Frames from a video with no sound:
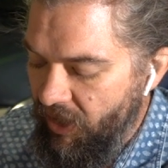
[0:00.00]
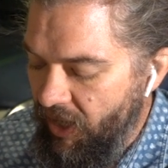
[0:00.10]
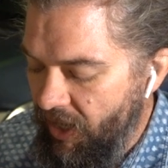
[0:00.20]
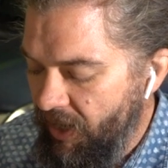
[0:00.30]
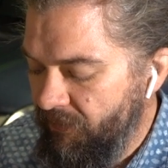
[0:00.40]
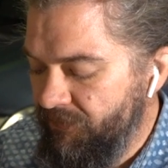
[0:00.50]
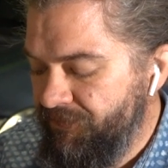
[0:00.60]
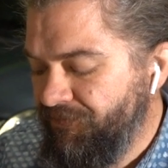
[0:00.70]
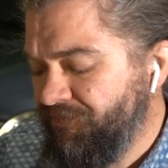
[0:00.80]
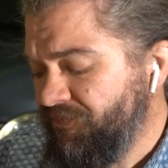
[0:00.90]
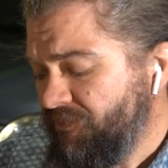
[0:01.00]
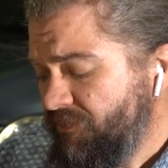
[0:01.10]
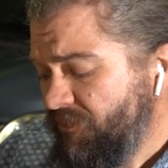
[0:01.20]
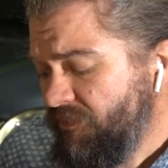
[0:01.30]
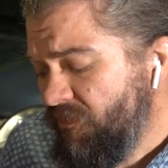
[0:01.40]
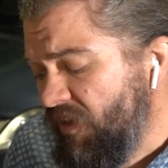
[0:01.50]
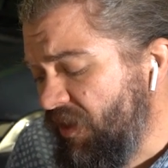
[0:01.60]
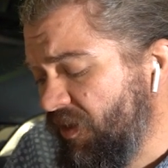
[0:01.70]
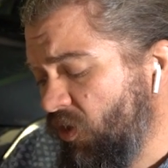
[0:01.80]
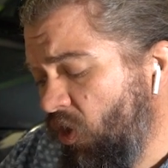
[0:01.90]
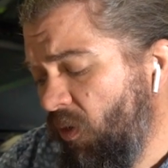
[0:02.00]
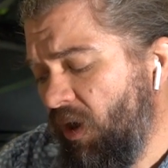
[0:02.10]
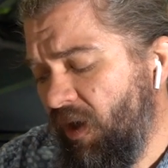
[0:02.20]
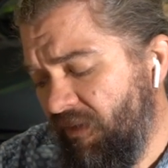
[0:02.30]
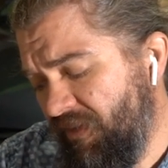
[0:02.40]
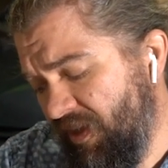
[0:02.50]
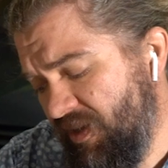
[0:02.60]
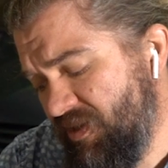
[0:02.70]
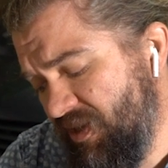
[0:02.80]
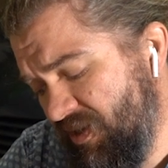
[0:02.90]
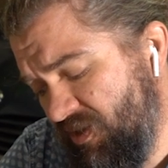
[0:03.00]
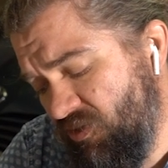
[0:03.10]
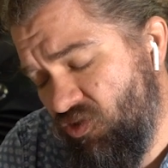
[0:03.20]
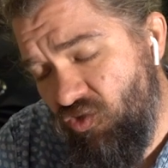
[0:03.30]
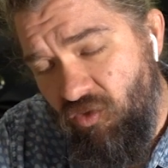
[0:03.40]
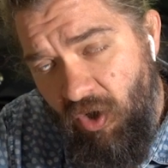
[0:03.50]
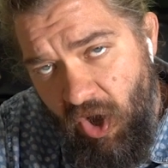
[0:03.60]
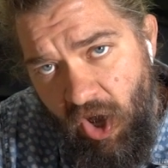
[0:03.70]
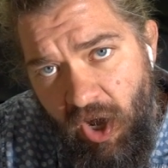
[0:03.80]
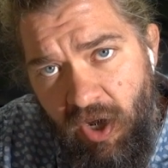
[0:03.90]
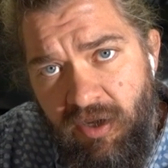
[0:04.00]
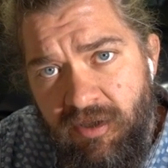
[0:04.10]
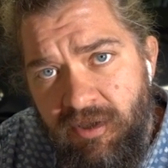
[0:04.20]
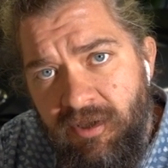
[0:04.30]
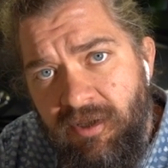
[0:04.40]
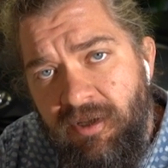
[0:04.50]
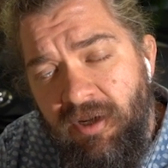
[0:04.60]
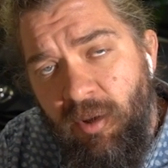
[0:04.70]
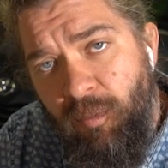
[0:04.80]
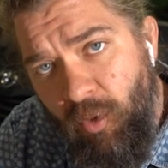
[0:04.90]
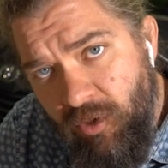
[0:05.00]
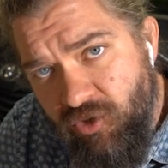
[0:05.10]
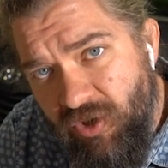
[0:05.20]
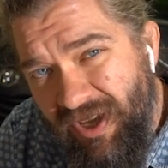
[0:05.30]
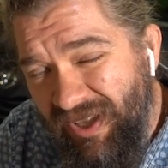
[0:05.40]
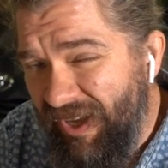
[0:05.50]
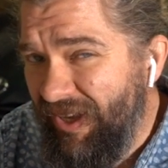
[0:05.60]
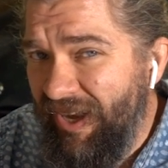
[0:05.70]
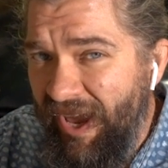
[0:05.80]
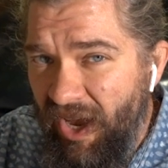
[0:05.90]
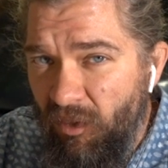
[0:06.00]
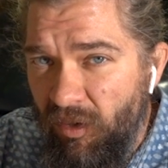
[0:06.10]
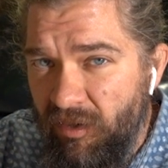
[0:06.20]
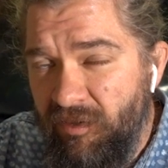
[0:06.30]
The goal of this is to draw a portrait in like an hour.